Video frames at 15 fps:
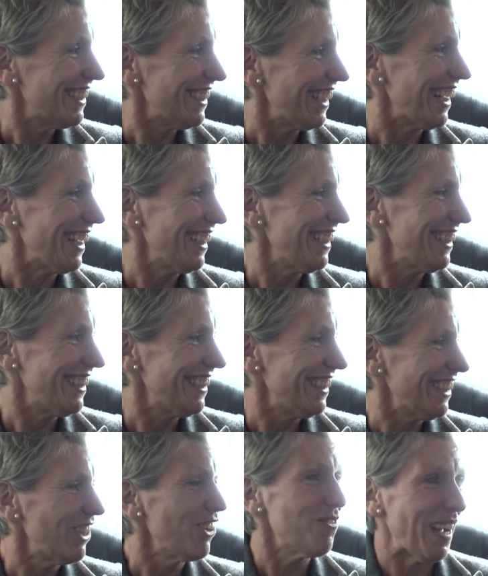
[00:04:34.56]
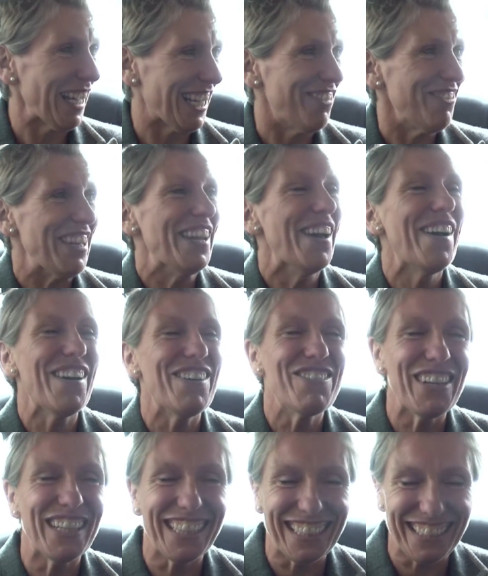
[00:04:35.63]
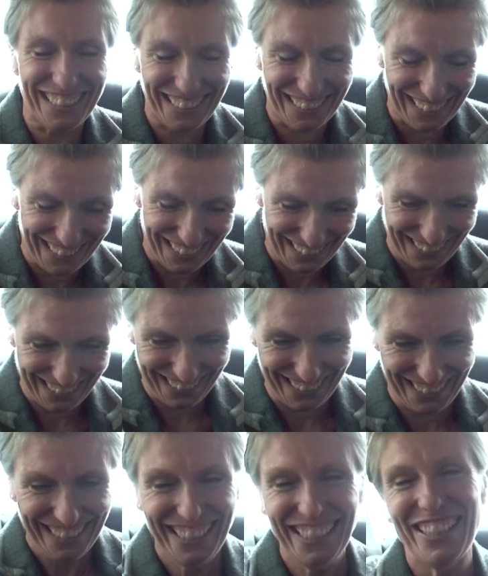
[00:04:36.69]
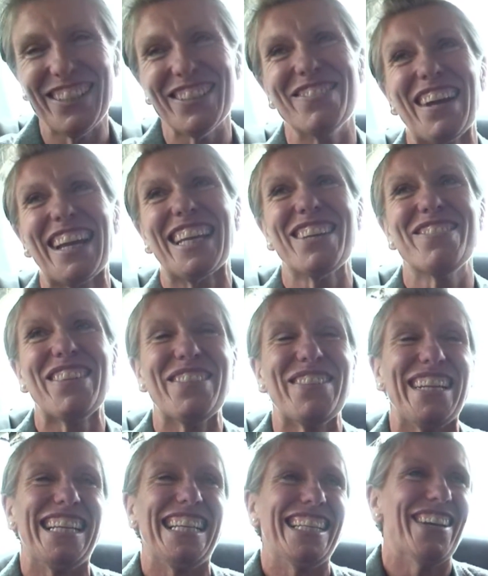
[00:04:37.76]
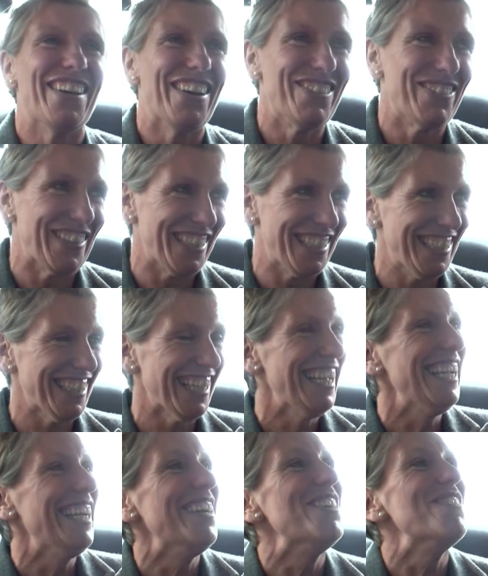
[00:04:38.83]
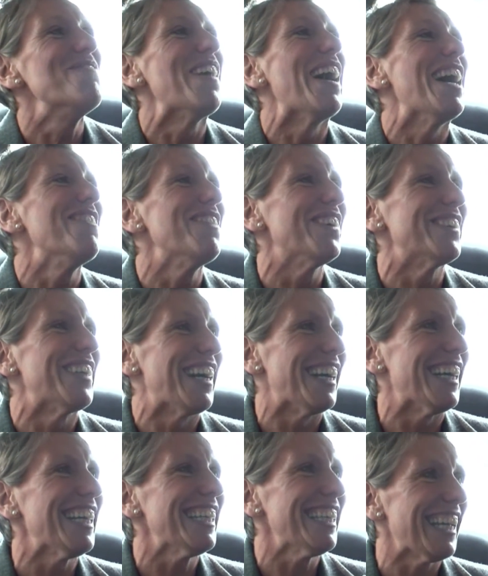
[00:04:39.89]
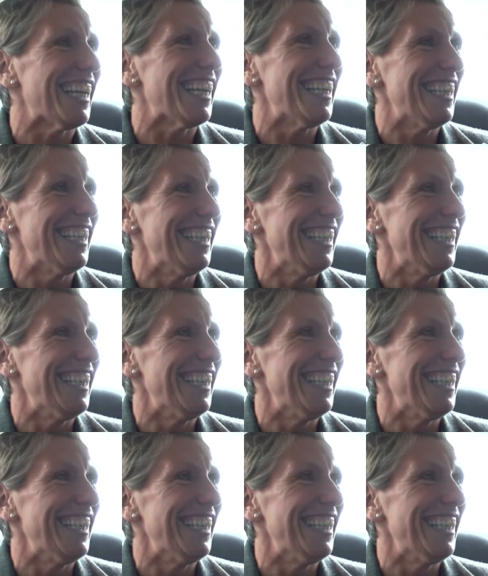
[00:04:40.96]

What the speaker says: Yeah, you're making me nervous. You're making me really nervous, but I'm all right. Yeah.